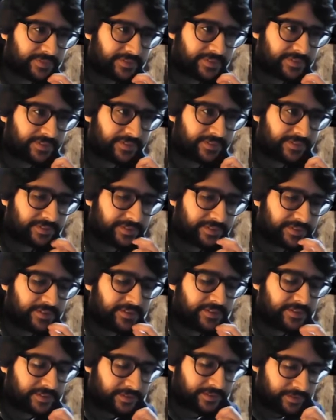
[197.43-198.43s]

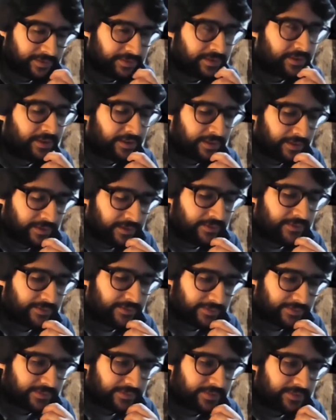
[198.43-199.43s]

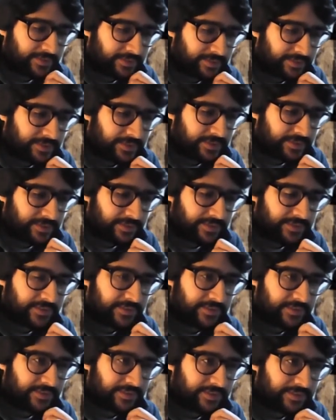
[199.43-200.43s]

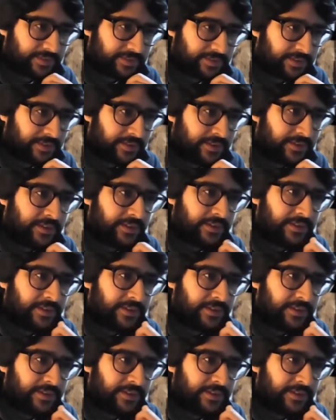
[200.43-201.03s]
The person shown says nothing.